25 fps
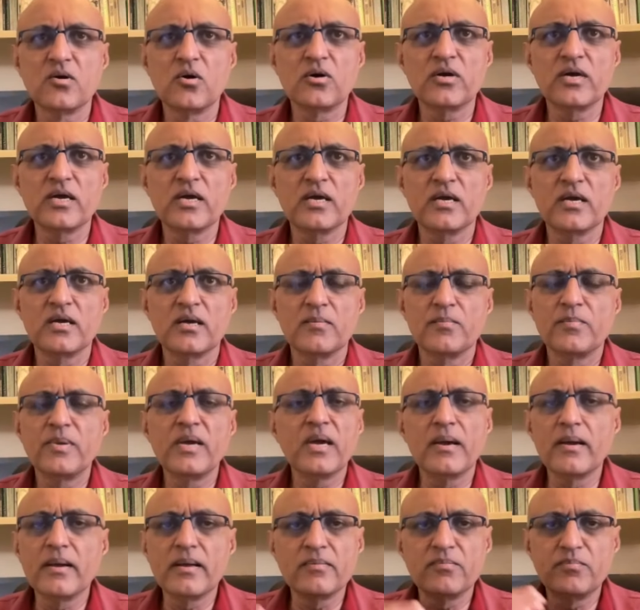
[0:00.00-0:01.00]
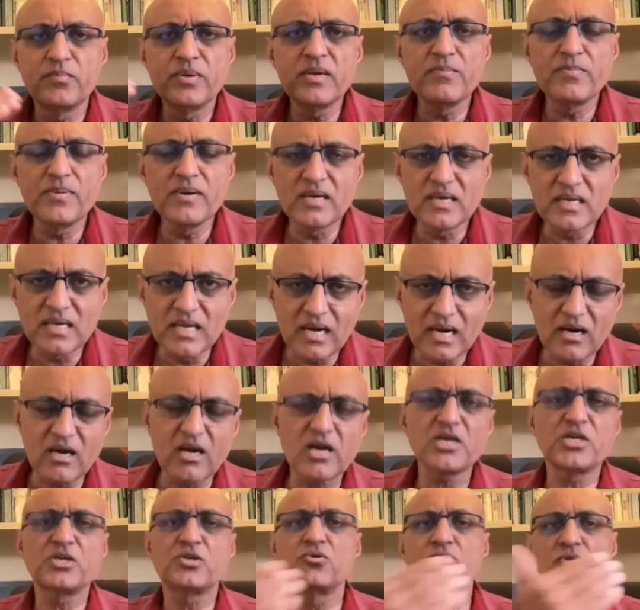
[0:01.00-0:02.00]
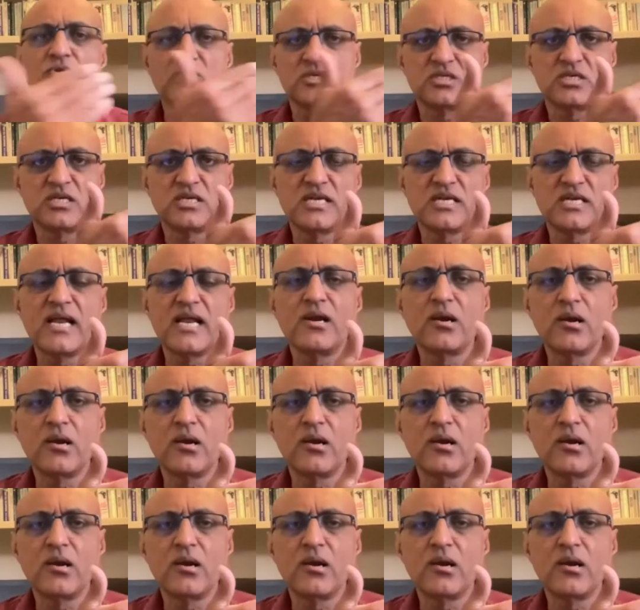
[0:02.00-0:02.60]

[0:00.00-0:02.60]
Okay, people rush to the city,